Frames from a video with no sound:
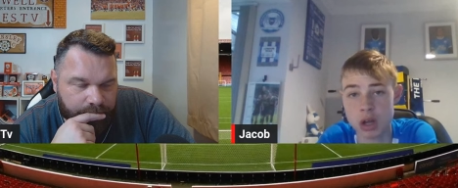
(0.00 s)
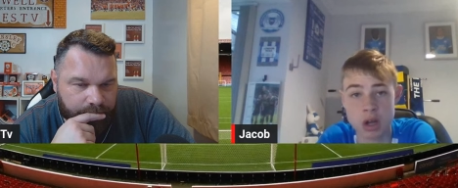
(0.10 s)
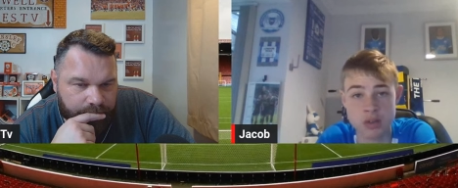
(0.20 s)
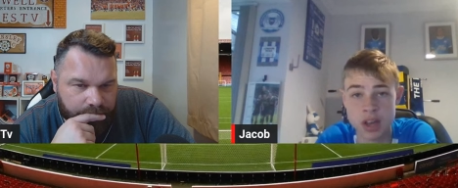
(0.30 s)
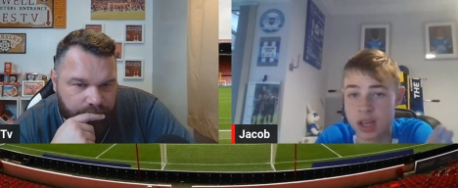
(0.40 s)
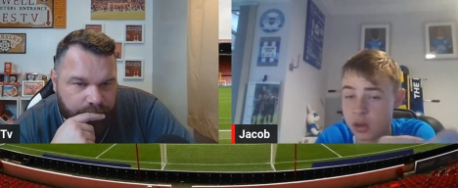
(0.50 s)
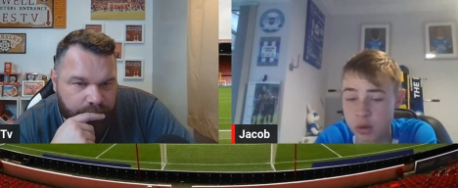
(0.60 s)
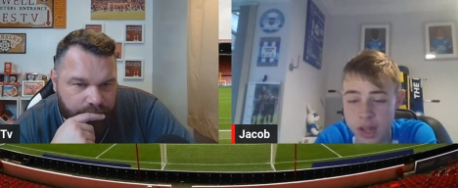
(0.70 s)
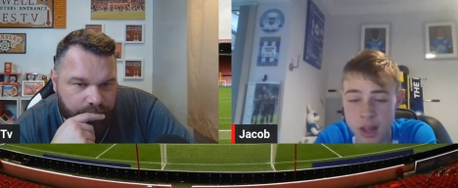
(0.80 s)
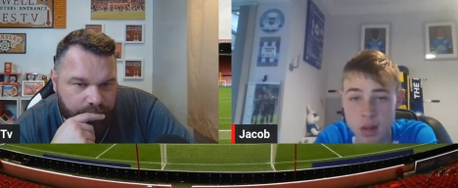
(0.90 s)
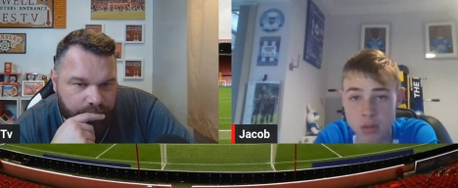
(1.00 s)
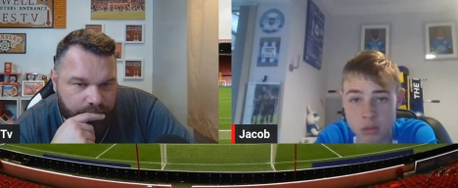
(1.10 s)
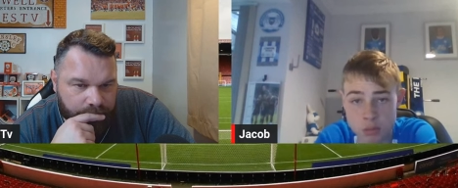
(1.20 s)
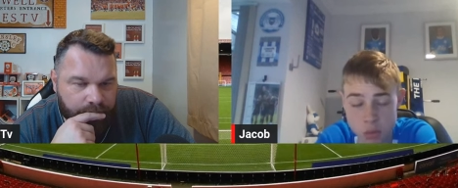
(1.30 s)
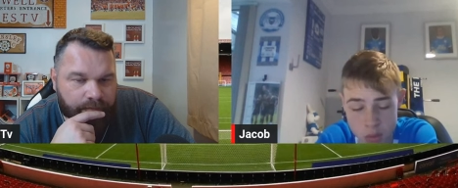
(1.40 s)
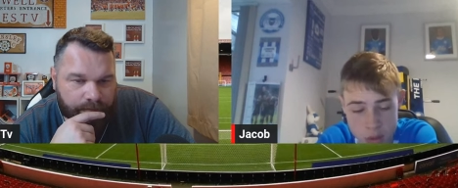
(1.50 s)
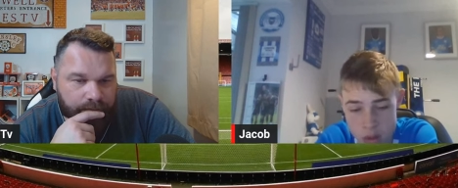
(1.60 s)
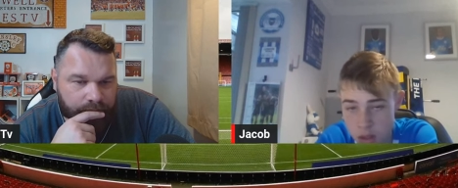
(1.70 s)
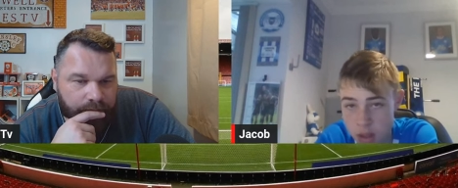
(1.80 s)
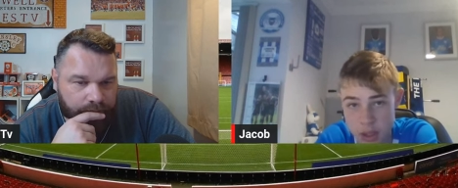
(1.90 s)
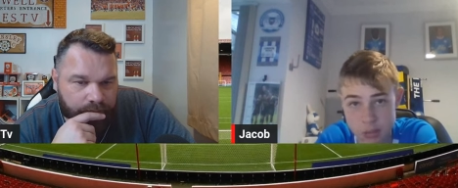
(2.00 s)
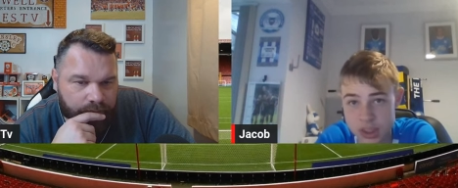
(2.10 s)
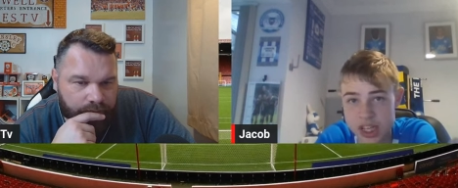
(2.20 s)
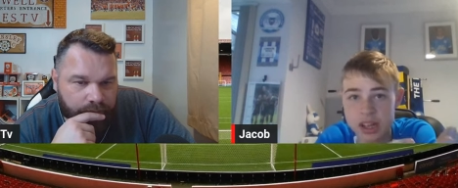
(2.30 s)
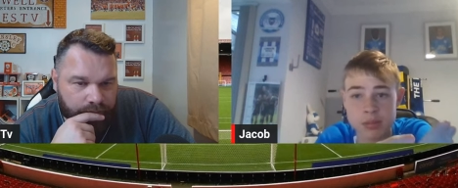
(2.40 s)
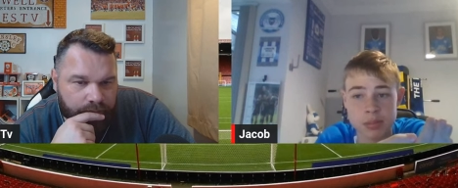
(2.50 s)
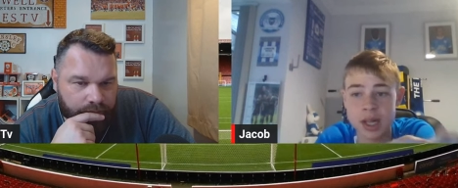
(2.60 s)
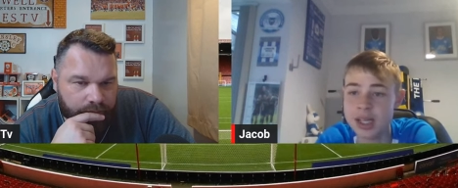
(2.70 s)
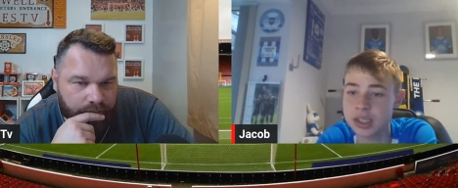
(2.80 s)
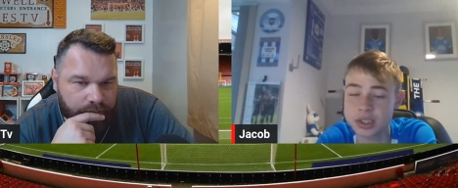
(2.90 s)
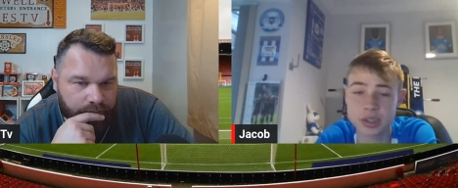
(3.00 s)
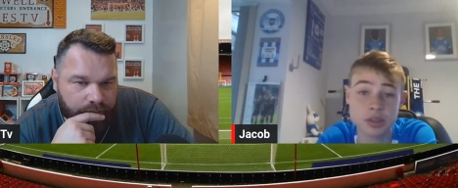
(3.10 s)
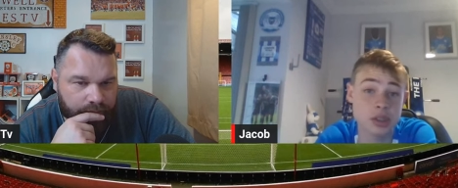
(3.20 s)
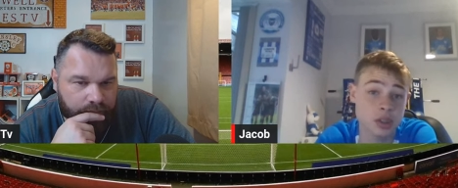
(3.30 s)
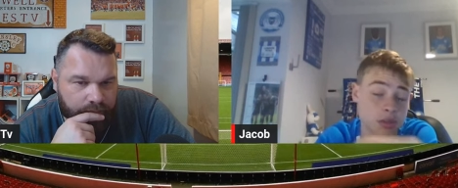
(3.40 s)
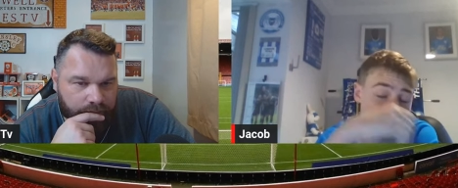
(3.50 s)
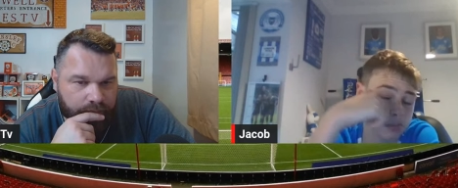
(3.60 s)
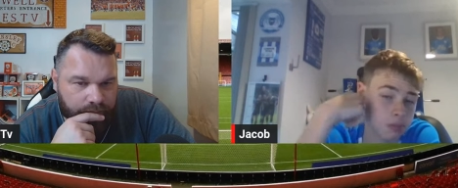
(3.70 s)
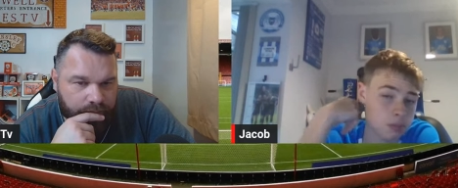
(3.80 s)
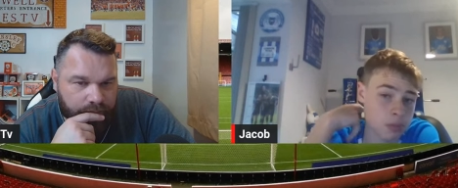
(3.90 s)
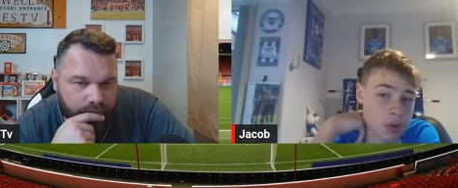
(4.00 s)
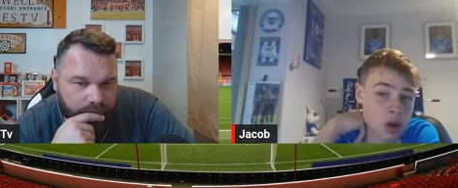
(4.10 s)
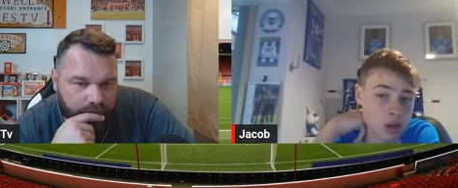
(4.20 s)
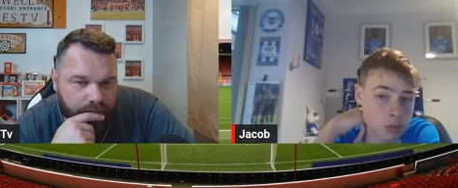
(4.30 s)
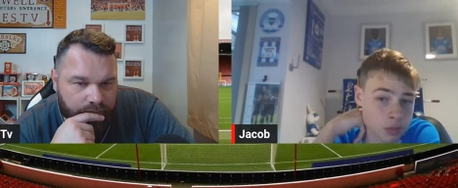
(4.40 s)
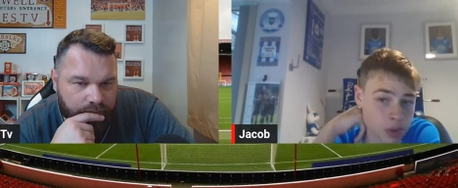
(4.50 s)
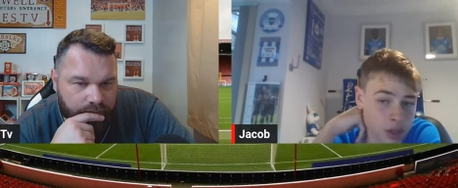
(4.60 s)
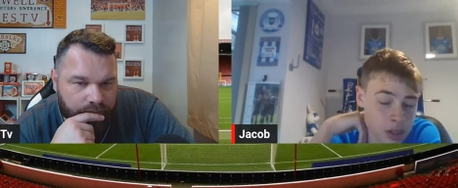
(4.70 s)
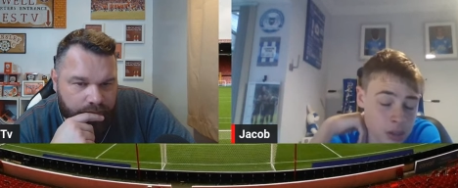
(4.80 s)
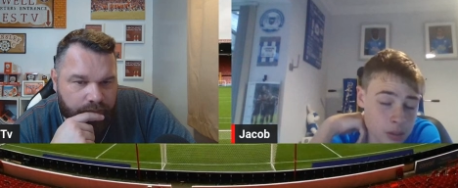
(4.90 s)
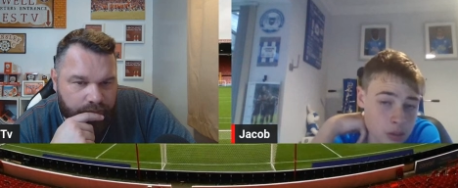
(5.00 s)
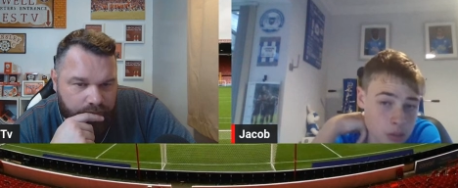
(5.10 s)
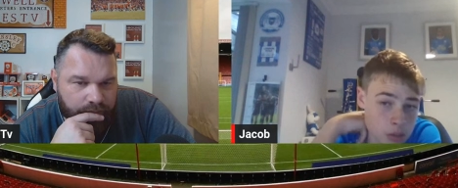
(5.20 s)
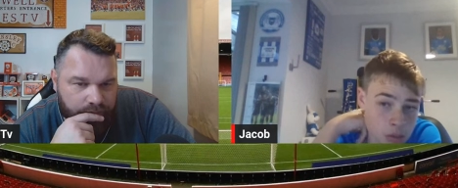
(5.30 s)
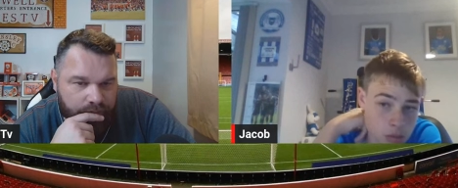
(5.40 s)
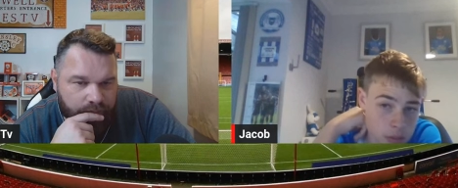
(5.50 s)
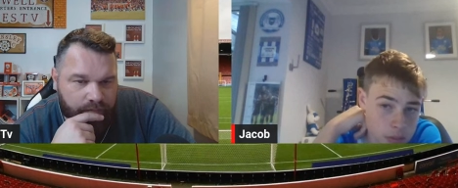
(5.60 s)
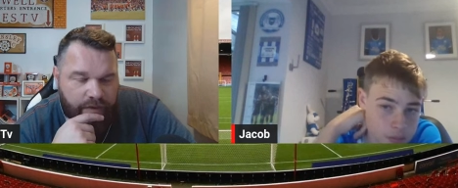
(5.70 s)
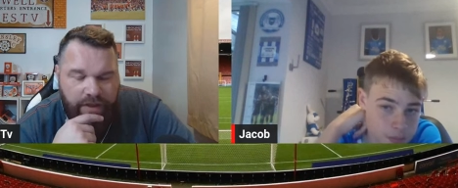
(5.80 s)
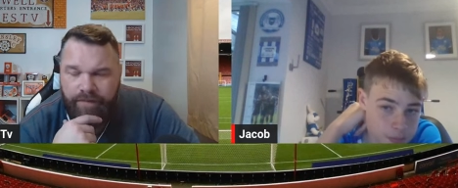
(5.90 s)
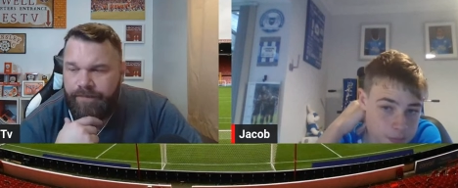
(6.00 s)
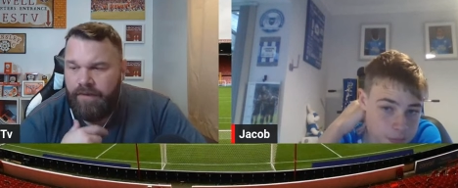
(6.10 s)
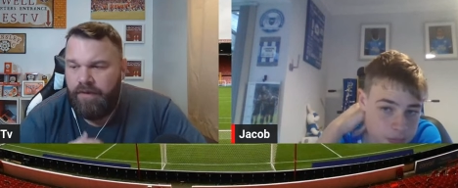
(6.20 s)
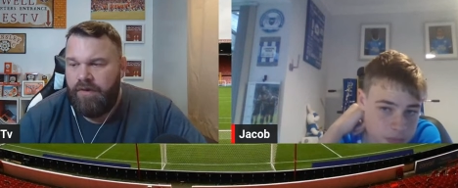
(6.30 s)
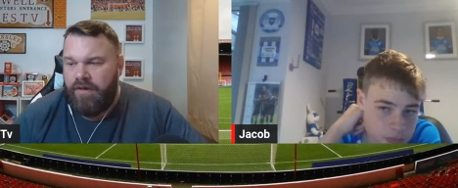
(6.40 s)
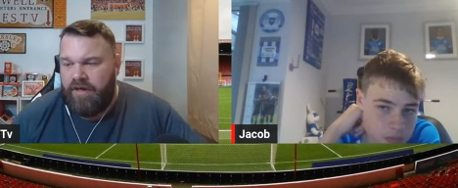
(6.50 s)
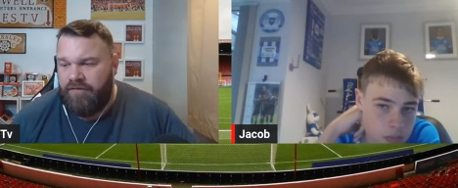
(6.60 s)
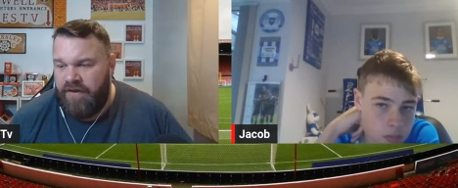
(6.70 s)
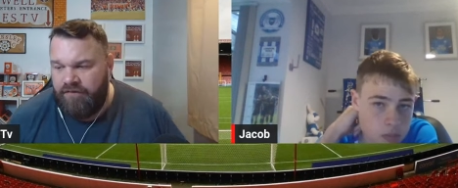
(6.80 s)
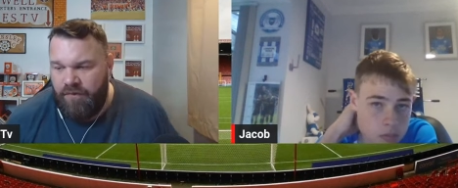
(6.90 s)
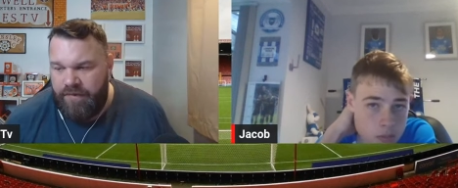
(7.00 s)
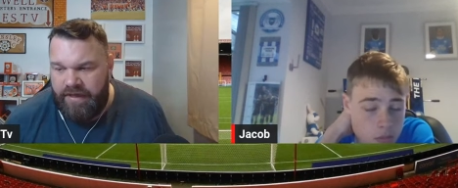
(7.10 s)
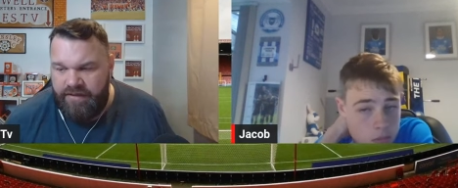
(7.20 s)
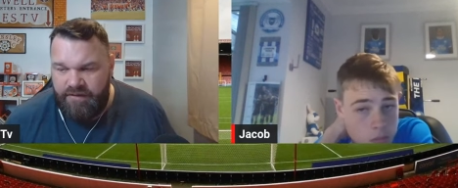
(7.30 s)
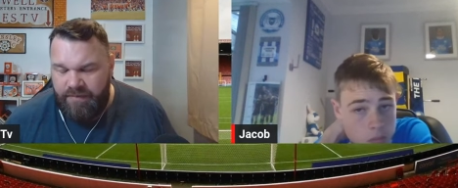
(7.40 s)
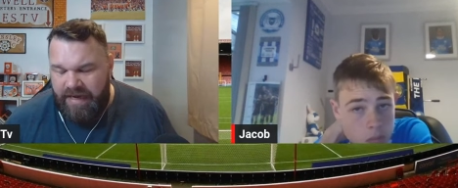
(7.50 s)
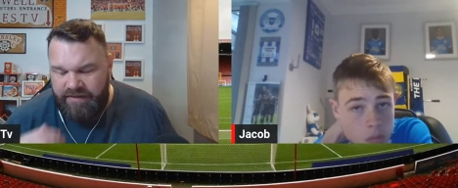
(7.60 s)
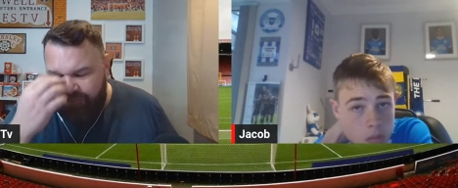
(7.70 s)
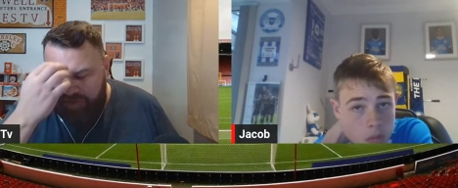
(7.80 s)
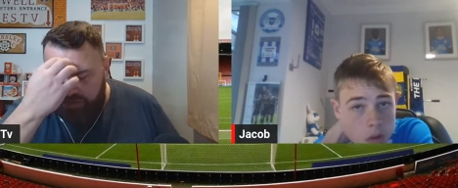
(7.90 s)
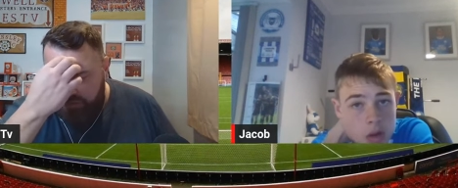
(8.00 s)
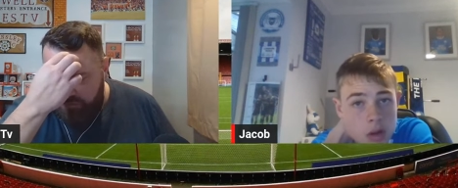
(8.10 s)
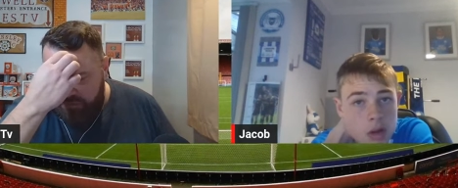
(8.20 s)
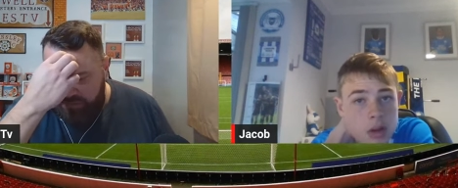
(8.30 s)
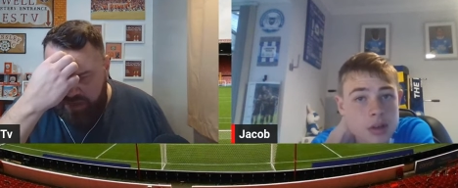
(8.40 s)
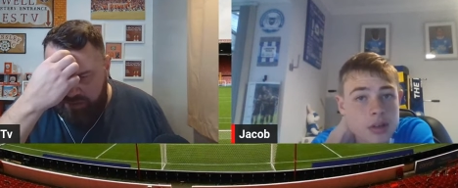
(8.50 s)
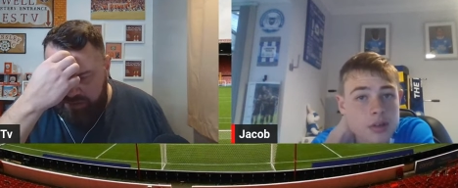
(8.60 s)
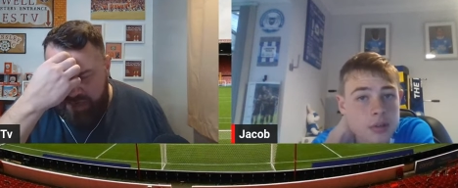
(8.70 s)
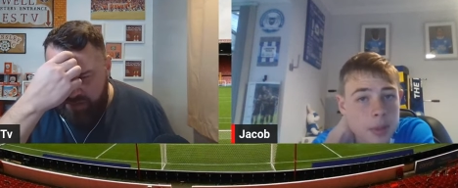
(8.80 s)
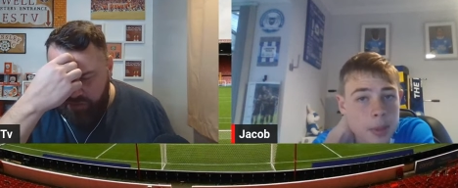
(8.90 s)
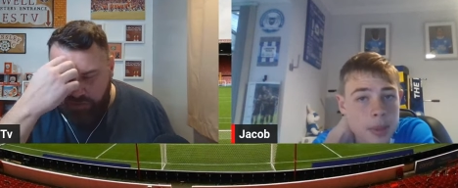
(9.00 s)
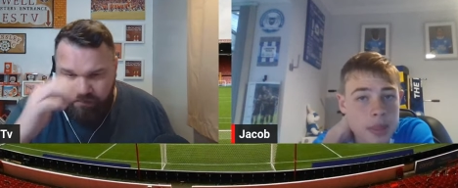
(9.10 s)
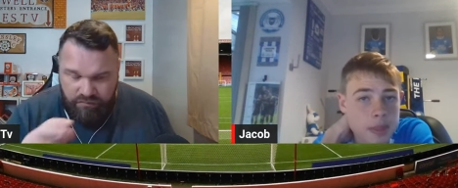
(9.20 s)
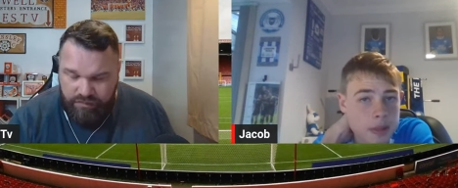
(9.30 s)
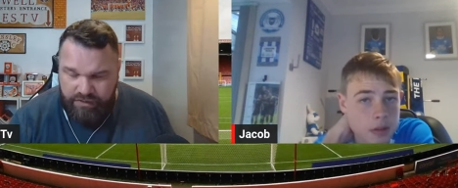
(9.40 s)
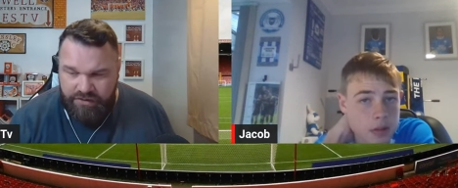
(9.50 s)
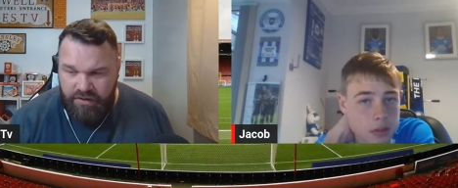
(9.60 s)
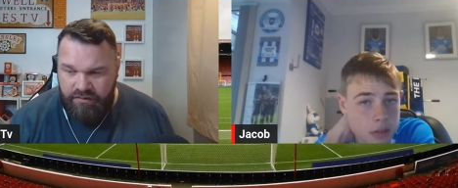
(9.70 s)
Speaker 1: I'd take it all day long. And what mm. we're second place, just remarkable, really.
Speaker 2: Yeah. I think for me as a Barnsley fan, I kind of go it's